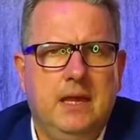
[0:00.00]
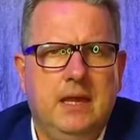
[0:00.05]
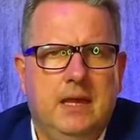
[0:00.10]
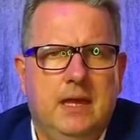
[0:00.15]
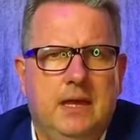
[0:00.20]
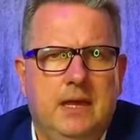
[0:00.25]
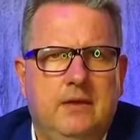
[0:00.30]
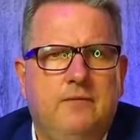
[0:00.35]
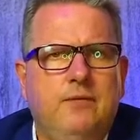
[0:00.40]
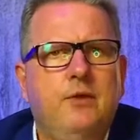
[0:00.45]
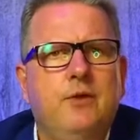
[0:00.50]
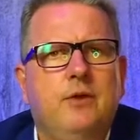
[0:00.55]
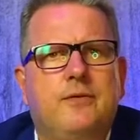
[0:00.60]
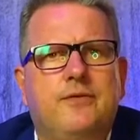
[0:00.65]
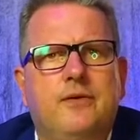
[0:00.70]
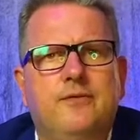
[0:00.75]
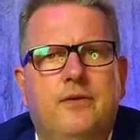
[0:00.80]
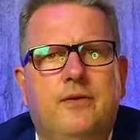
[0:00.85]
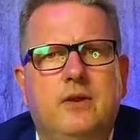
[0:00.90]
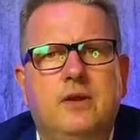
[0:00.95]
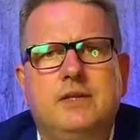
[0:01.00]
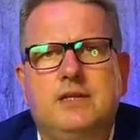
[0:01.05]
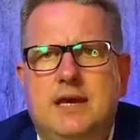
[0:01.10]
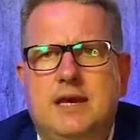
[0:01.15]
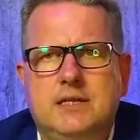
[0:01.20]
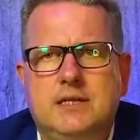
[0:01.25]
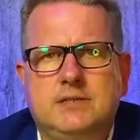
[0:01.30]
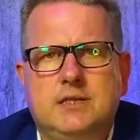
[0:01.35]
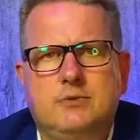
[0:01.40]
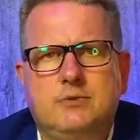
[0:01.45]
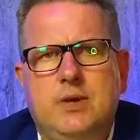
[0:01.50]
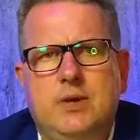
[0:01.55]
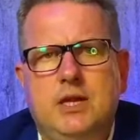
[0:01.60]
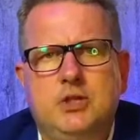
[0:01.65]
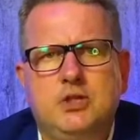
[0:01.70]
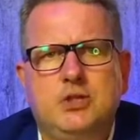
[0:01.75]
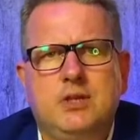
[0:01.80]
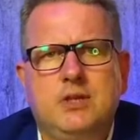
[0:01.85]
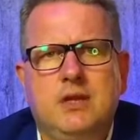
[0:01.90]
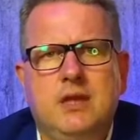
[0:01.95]
In view of the volatile
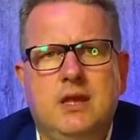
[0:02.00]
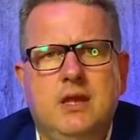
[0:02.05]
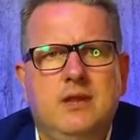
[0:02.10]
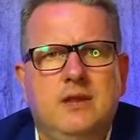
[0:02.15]
situation,